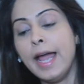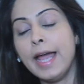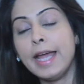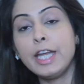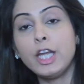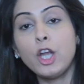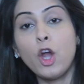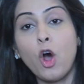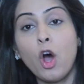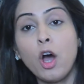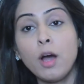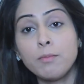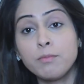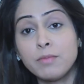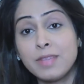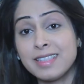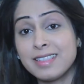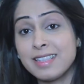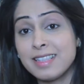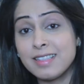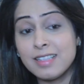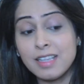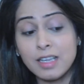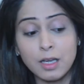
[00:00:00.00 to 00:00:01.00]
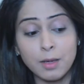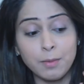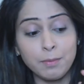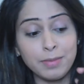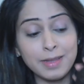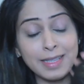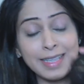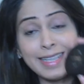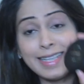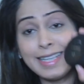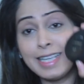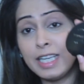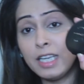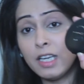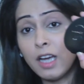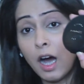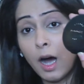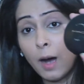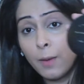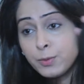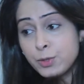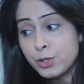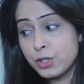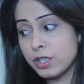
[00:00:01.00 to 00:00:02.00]
And now this is a completely
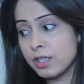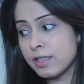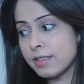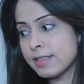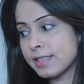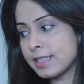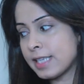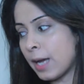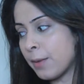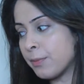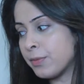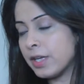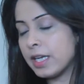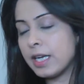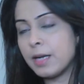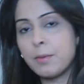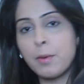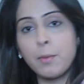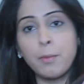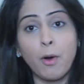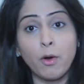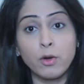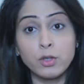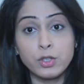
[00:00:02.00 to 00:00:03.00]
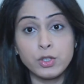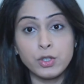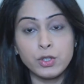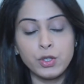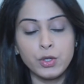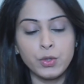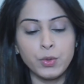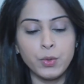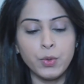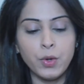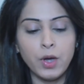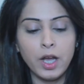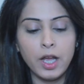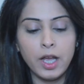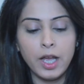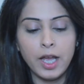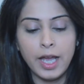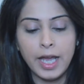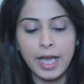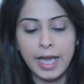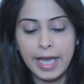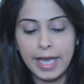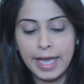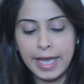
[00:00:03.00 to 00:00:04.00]
optional step that I'm about to do.
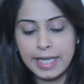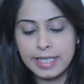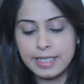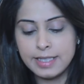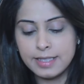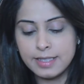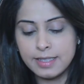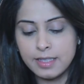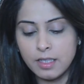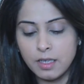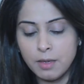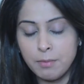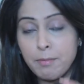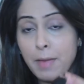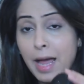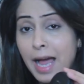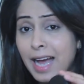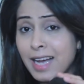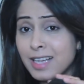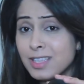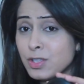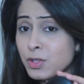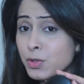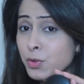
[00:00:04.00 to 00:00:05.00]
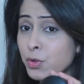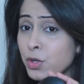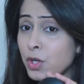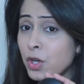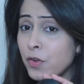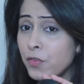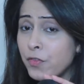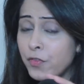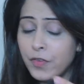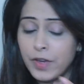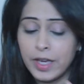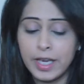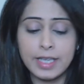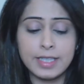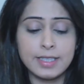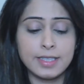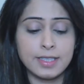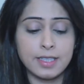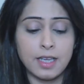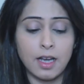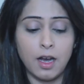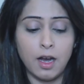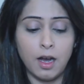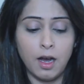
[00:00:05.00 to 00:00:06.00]
It's the MAC Studio
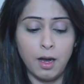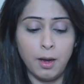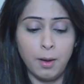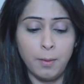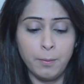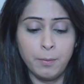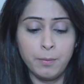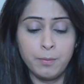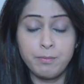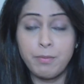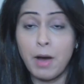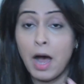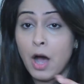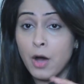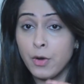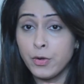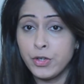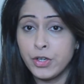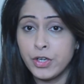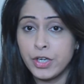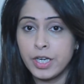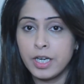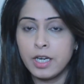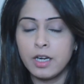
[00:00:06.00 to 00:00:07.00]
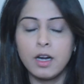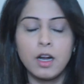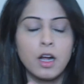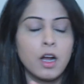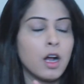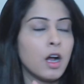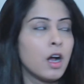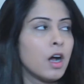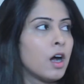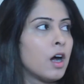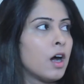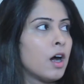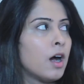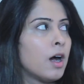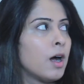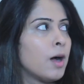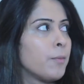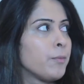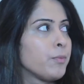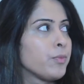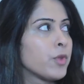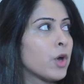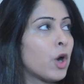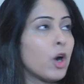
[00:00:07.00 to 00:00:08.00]
Fix powder.
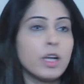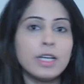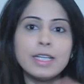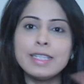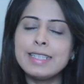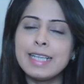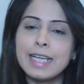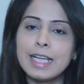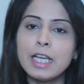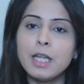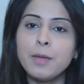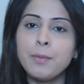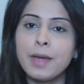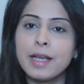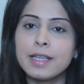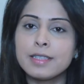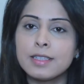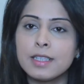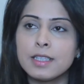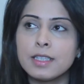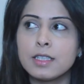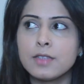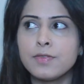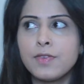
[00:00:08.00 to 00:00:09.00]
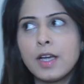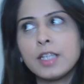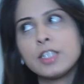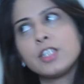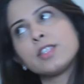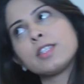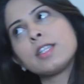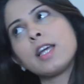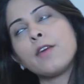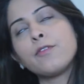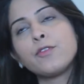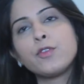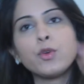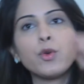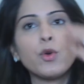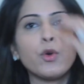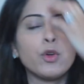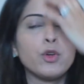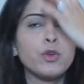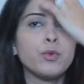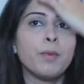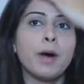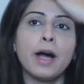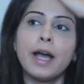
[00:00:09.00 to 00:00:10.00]
On a daily basis, if I just have to
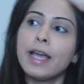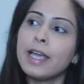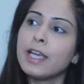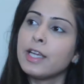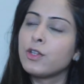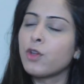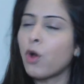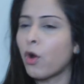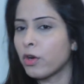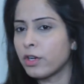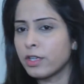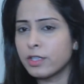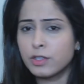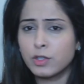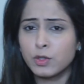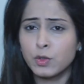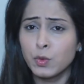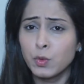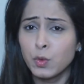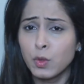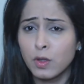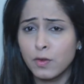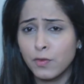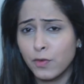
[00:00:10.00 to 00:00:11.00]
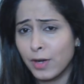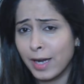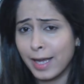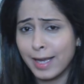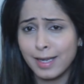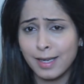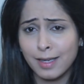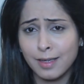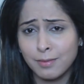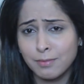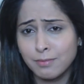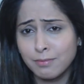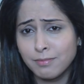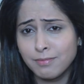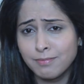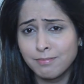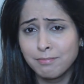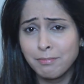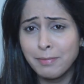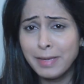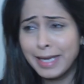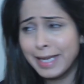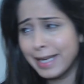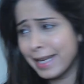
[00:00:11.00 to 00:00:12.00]
go to my daughter's school for like a
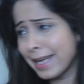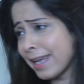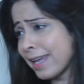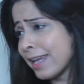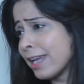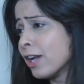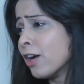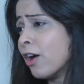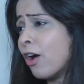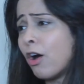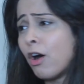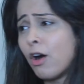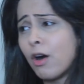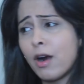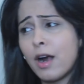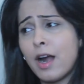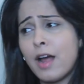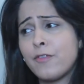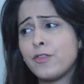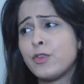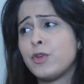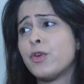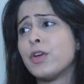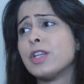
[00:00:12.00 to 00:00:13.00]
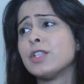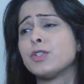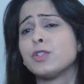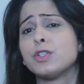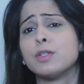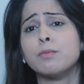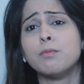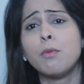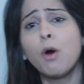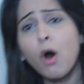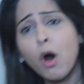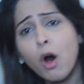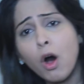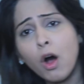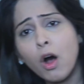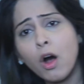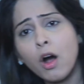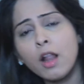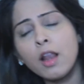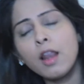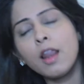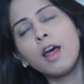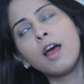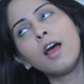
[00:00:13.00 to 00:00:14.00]
meeting or have to run to the
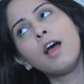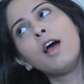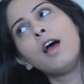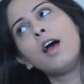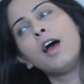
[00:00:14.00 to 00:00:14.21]
mall,